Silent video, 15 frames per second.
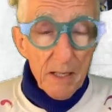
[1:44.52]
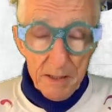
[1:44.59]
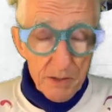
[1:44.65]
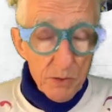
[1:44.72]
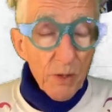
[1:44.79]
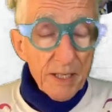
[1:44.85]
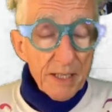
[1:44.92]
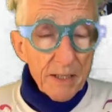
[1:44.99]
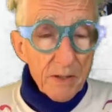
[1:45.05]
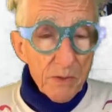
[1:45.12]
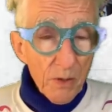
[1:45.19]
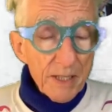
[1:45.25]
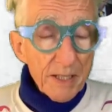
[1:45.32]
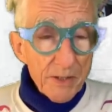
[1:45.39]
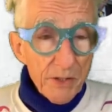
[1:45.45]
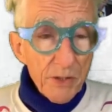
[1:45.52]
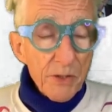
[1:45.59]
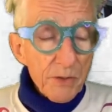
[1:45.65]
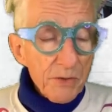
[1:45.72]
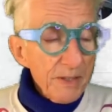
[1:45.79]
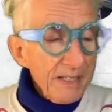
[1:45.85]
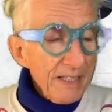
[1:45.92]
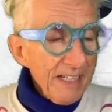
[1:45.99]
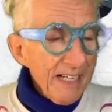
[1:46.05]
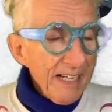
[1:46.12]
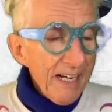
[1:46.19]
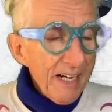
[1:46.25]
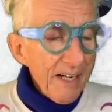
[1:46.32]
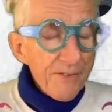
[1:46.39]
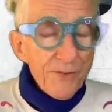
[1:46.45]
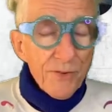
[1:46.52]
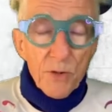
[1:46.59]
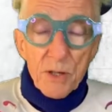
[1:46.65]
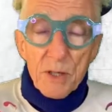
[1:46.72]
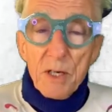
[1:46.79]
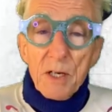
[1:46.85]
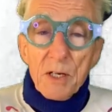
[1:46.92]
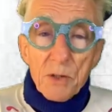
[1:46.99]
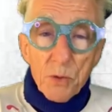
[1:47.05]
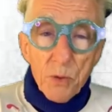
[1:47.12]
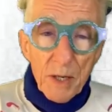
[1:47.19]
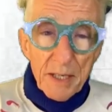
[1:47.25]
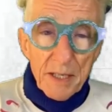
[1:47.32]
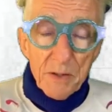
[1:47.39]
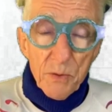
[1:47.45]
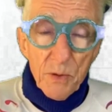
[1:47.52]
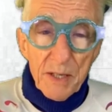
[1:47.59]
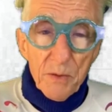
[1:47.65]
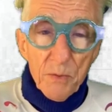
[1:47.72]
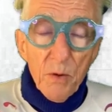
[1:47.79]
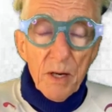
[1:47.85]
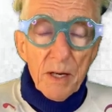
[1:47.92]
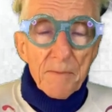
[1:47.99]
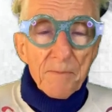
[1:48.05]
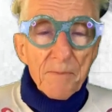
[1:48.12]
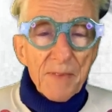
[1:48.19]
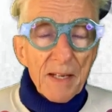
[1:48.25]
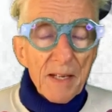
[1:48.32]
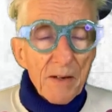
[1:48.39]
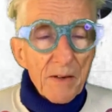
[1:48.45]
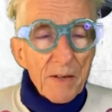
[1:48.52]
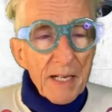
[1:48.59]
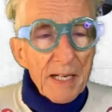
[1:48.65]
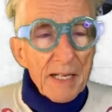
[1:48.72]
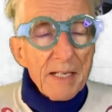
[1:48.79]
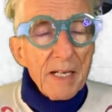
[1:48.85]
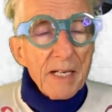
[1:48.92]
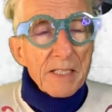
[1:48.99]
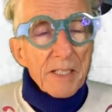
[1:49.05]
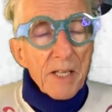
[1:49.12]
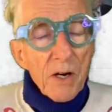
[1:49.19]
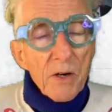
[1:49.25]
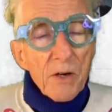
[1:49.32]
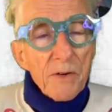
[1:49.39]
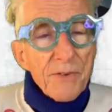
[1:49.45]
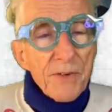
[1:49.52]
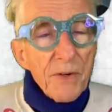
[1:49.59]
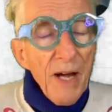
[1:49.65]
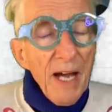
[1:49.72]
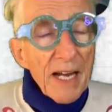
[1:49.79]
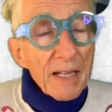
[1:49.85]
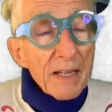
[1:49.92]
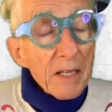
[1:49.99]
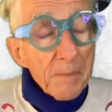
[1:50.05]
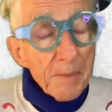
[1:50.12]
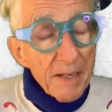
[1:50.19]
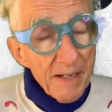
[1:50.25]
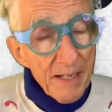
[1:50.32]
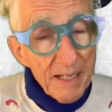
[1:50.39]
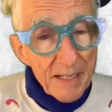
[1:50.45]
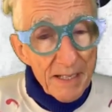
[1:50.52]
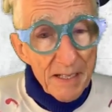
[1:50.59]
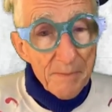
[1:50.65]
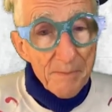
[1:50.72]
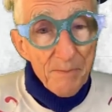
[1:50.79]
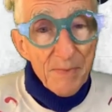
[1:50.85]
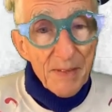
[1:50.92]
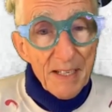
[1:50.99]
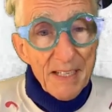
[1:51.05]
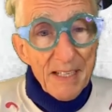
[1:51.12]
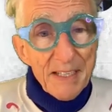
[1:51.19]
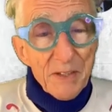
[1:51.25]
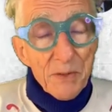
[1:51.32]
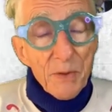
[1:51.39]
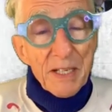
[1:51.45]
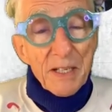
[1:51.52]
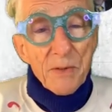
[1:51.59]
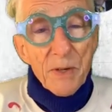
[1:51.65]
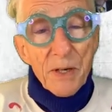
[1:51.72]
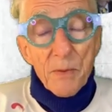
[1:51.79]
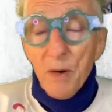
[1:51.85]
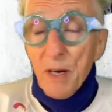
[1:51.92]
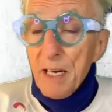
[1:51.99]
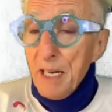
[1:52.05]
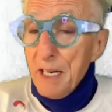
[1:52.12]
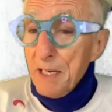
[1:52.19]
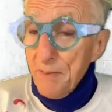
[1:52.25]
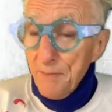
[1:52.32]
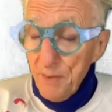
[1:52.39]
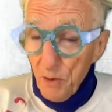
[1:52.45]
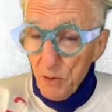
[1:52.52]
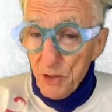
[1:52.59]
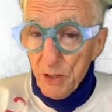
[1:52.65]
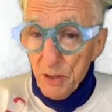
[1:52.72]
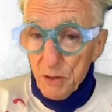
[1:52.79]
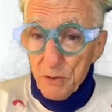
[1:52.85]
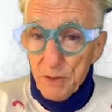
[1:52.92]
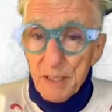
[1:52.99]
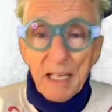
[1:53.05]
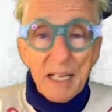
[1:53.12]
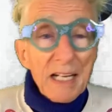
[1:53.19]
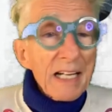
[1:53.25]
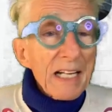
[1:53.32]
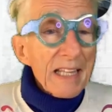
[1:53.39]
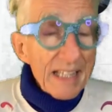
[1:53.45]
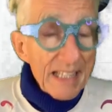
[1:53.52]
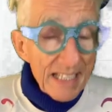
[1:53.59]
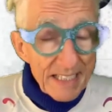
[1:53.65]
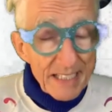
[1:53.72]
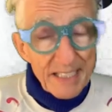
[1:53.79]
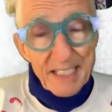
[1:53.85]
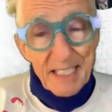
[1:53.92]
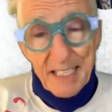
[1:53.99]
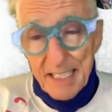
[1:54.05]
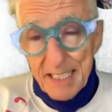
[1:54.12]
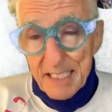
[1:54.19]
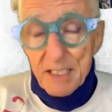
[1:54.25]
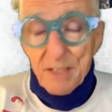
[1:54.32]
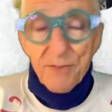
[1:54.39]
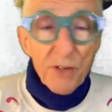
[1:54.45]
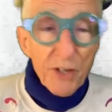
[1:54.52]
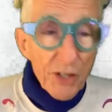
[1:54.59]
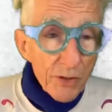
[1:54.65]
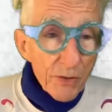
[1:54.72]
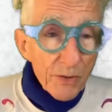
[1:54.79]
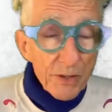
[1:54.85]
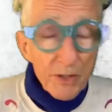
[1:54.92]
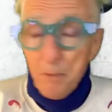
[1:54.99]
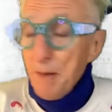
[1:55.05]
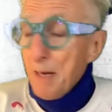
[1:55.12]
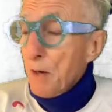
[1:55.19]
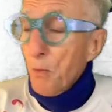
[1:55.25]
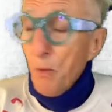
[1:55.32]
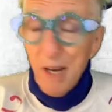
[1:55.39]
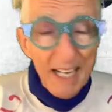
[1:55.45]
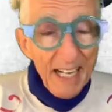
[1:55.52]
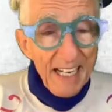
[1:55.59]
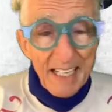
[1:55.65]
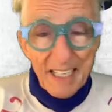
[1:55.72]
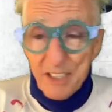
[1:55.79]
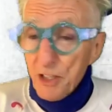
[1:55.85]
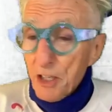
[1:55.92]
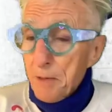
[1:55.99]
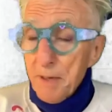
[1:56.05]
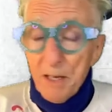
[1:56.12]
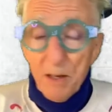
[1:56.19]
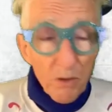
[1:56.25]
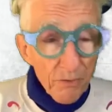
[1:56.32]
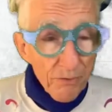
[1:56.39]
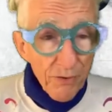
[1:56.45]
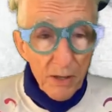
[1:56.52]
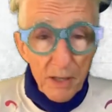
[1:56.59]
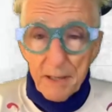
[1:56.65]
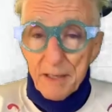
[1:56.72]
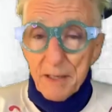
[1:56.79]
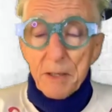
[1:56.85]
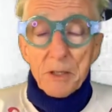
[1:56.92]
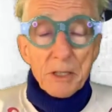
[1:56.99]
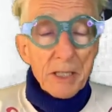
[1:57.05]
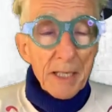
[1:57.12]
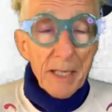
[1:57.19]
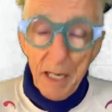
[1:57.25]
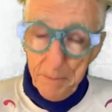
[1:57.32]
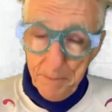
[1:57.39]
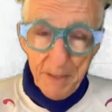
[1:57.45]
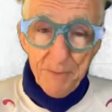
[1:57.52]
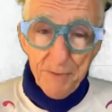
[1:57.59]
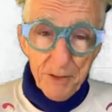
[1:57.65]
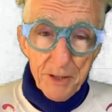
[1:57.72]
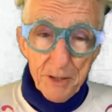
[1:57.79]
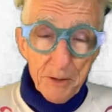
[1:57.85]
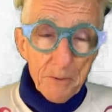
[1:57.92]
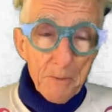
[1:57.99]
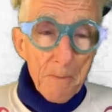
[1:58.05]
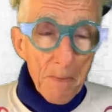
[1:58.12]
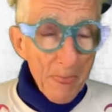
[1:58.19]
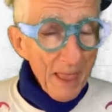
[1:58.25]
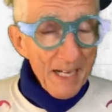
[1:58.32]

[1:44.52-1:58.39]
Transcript: uh, 2022 uh, for 2021. Okay, so if you had a little bit of income in 2021 and you've no children, this is for you. No matter what age, it could be an old fart. It used to not be for you,